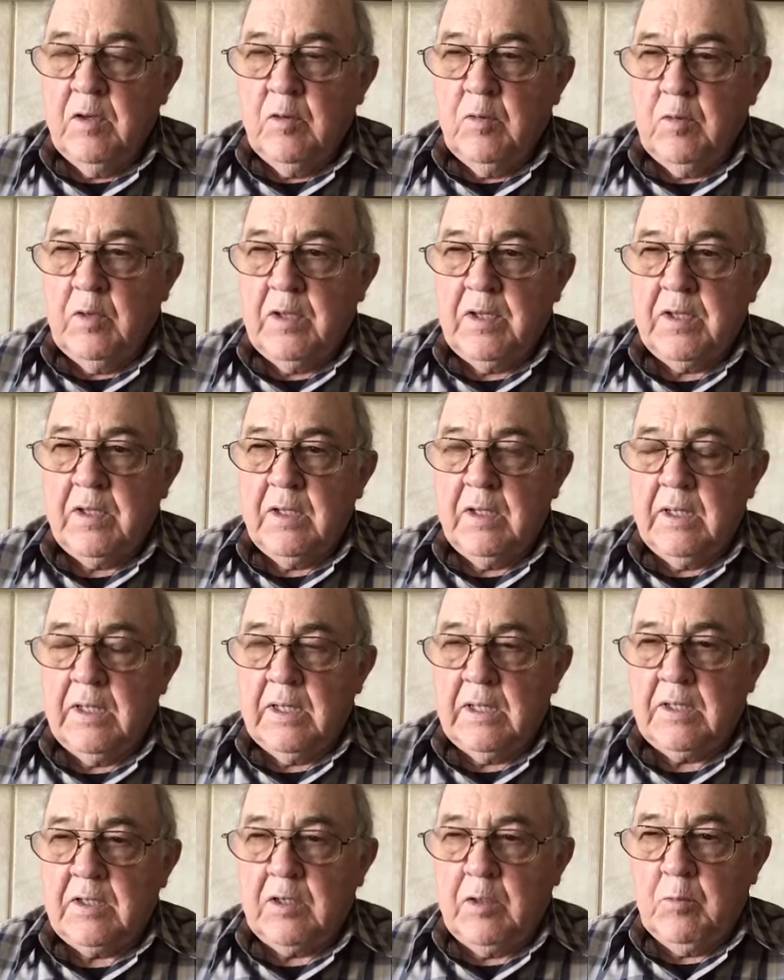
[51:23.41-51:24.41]
with
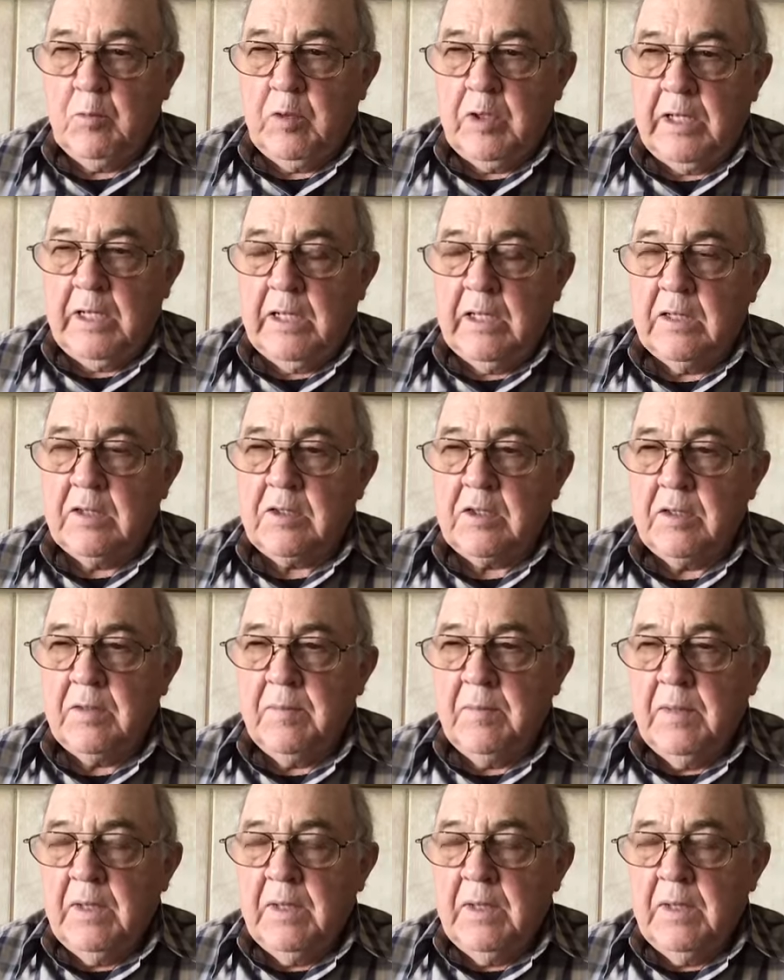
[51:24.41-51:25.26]
someone else,